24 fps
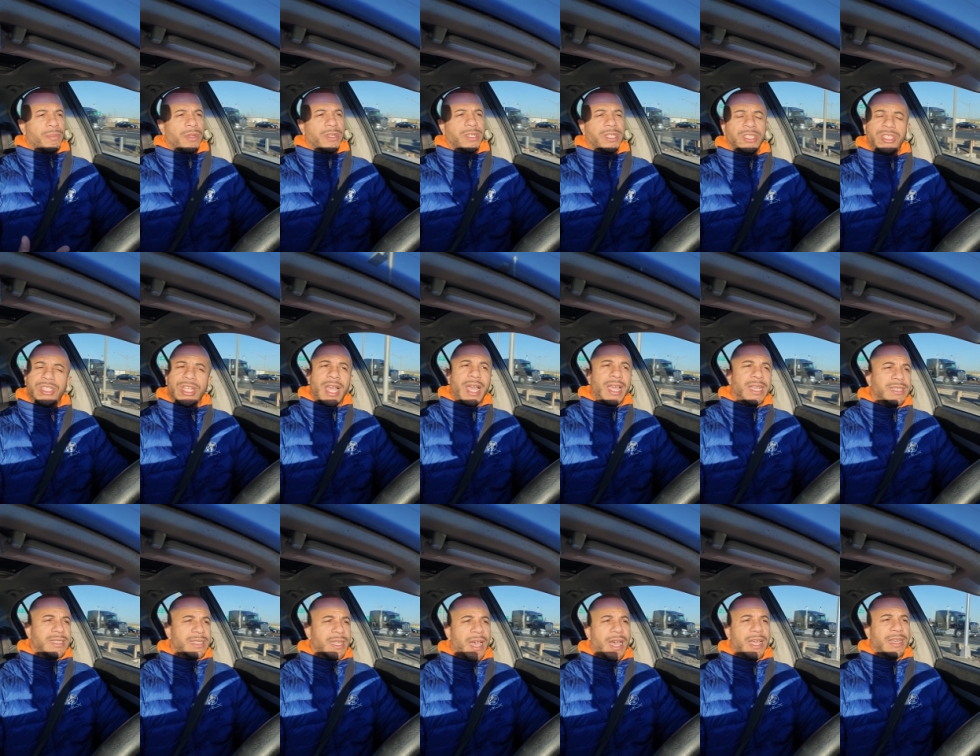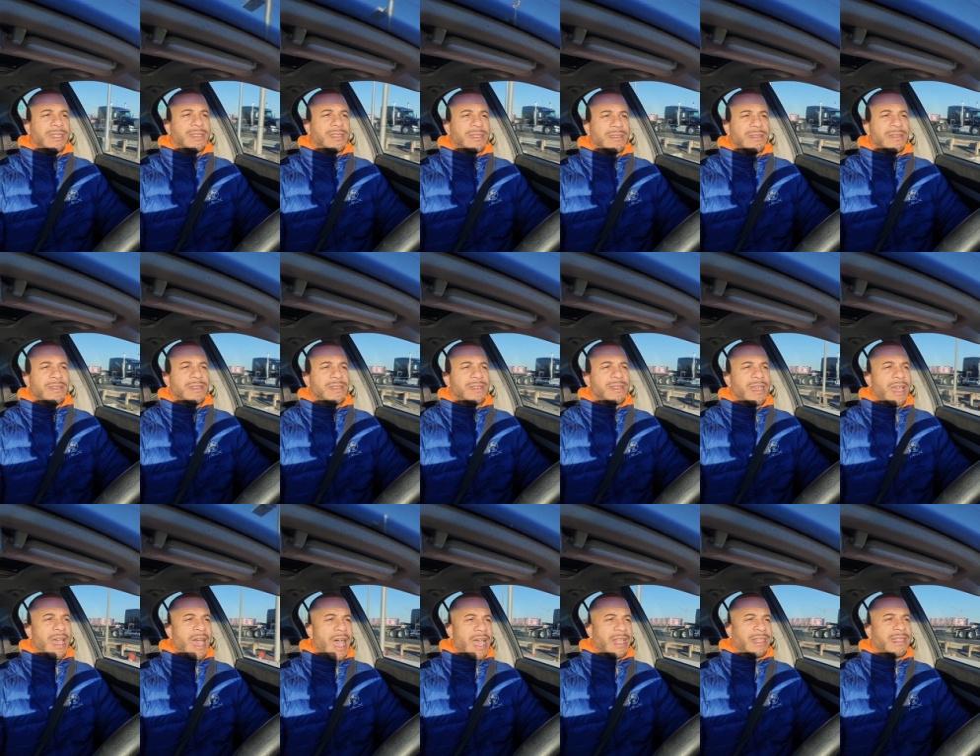on the Giants, honestly.
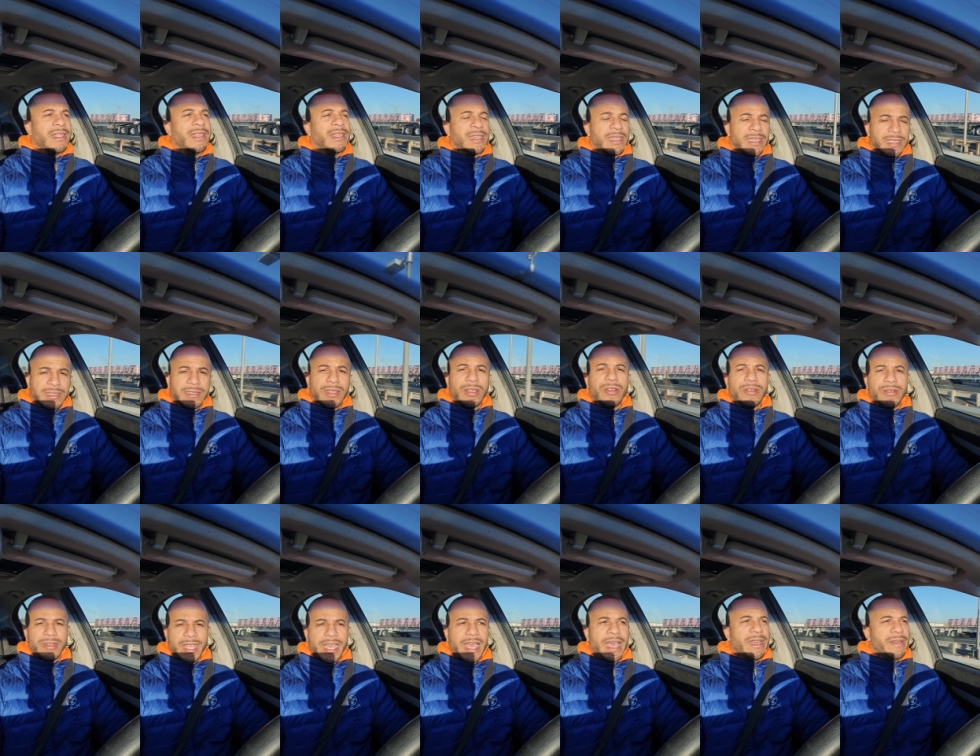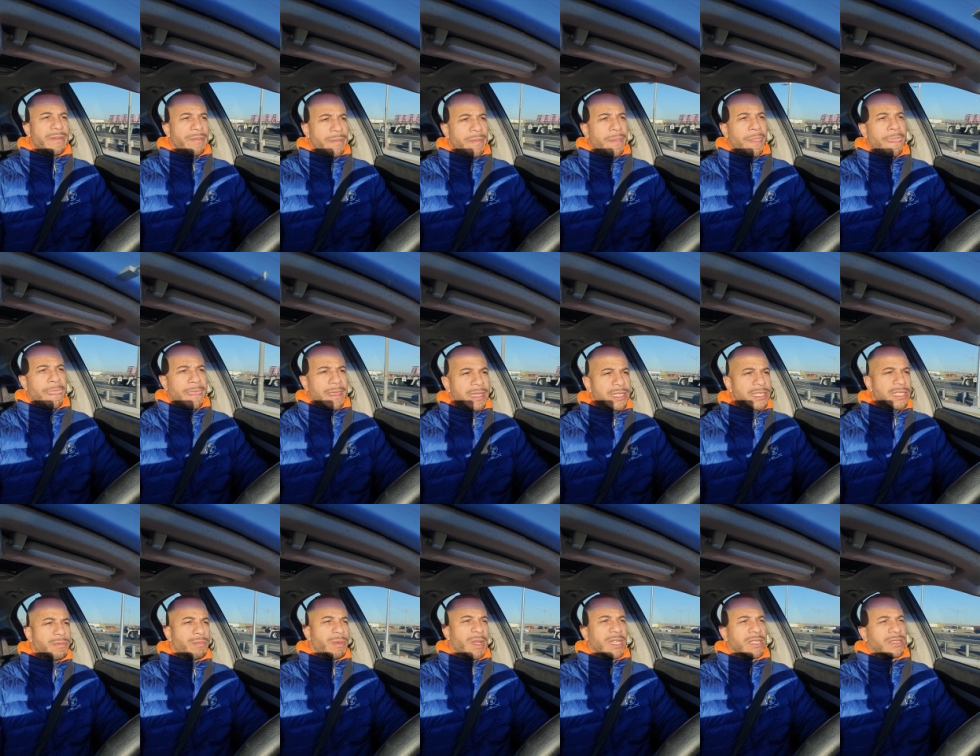I think he's earned that.
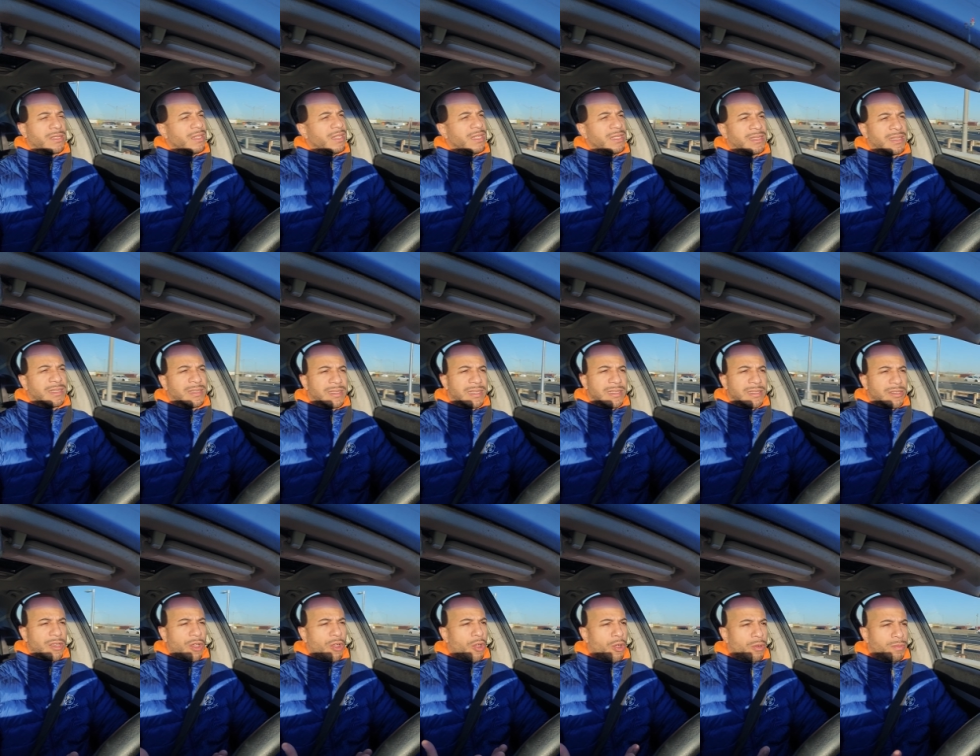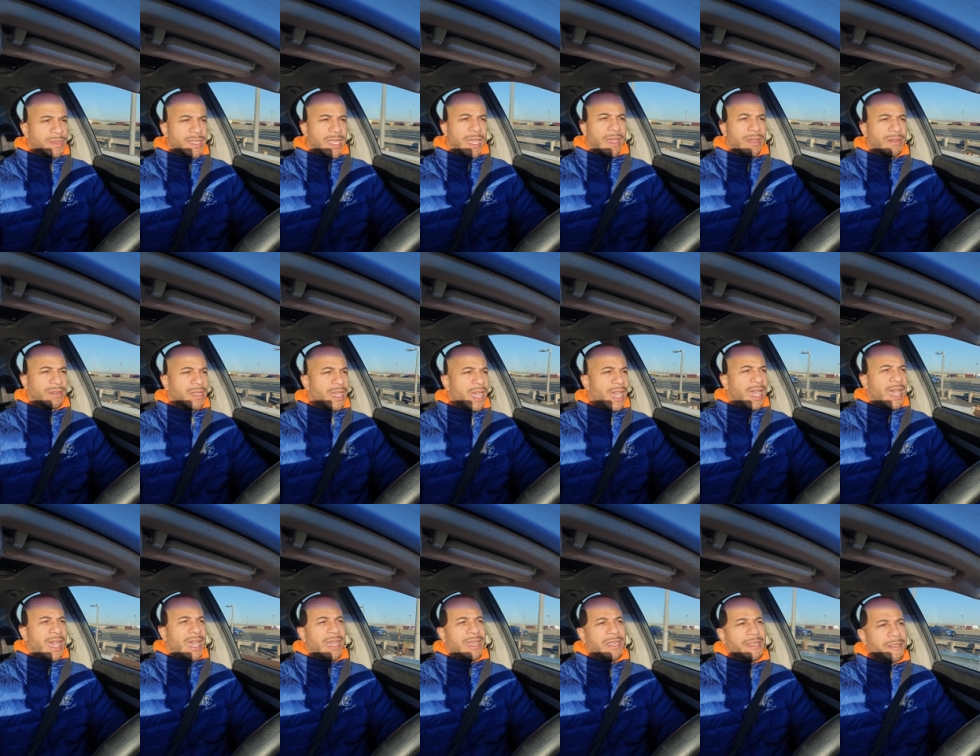Especially since he's a hometown
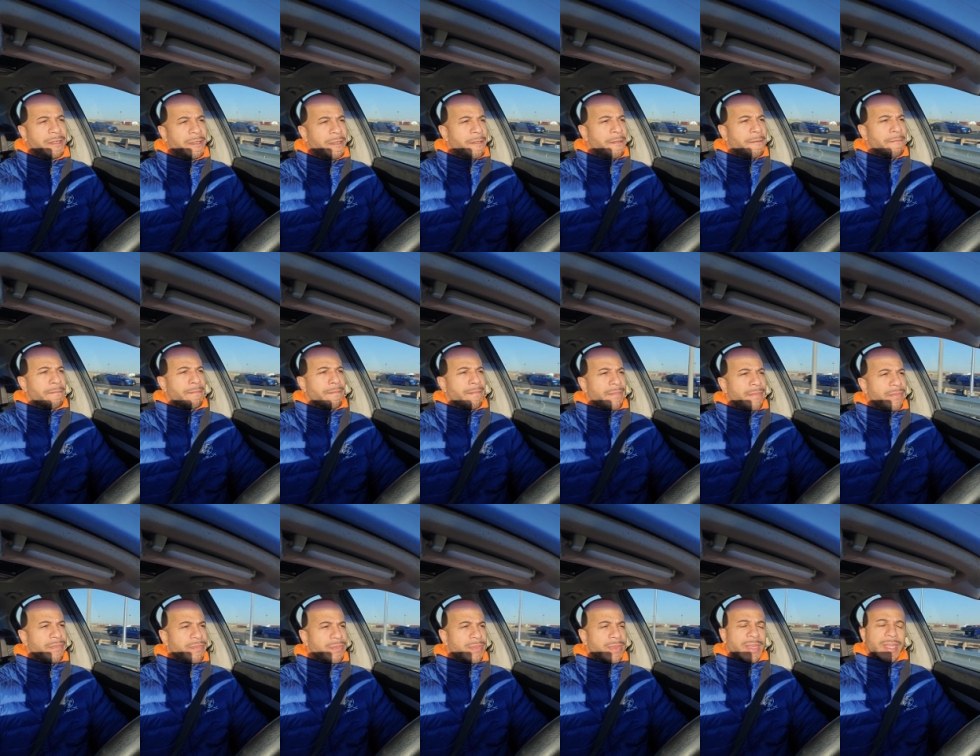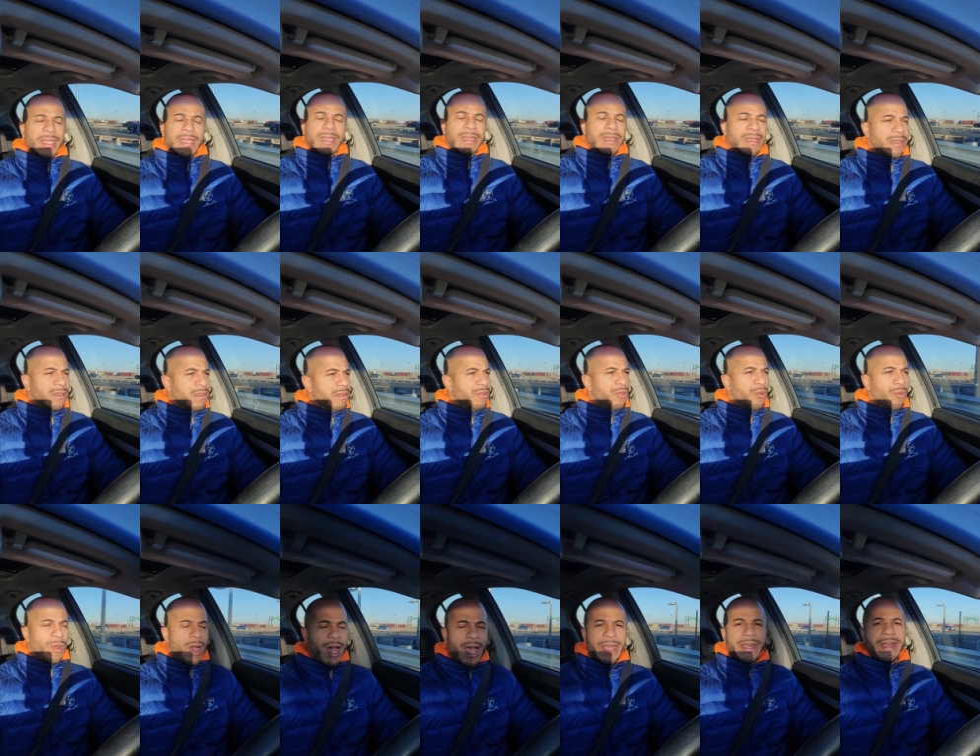guy.
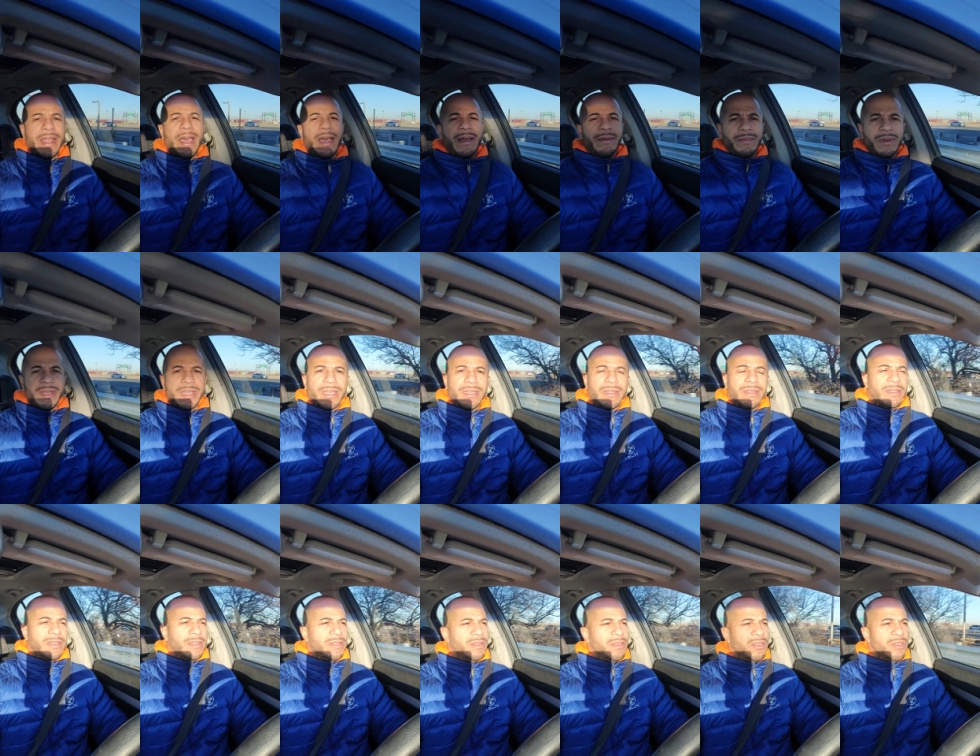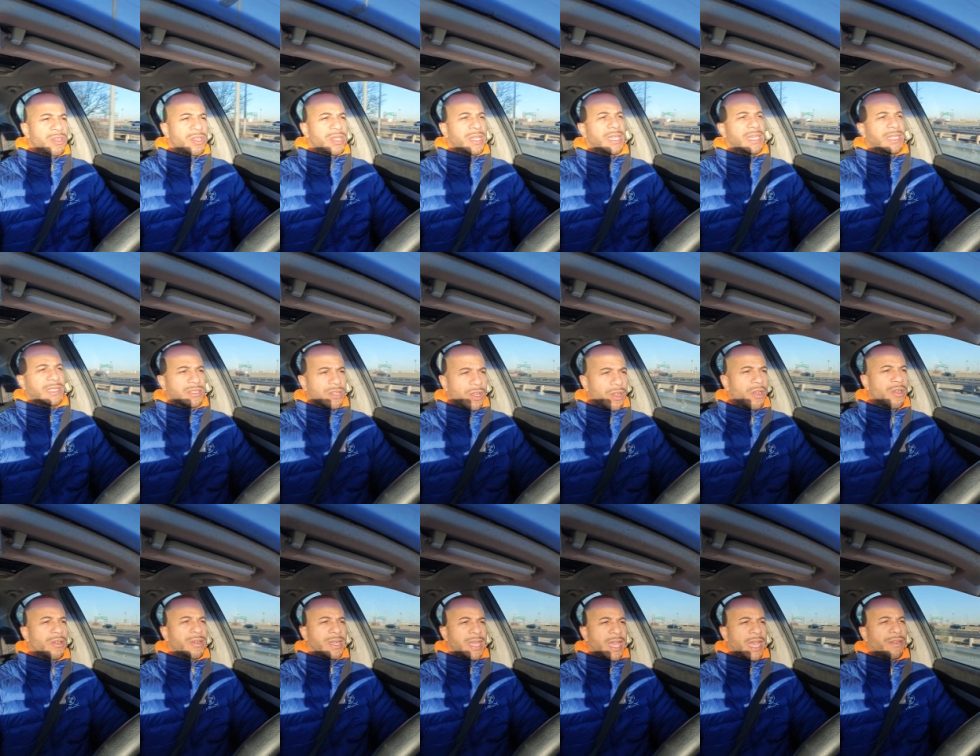Why not, man? He's
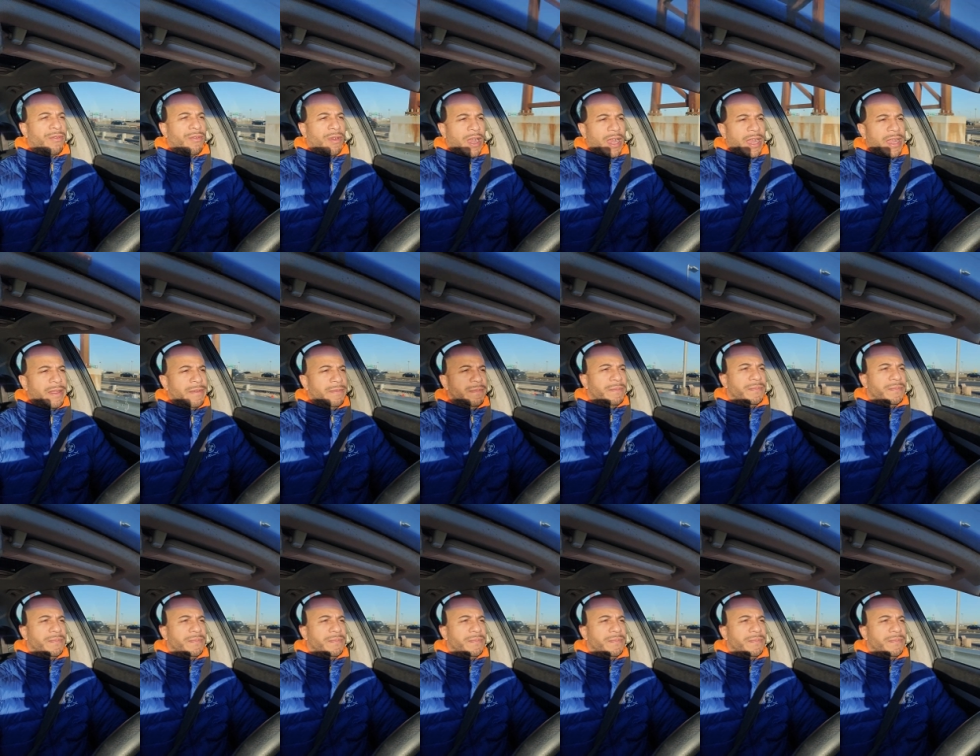earned that right.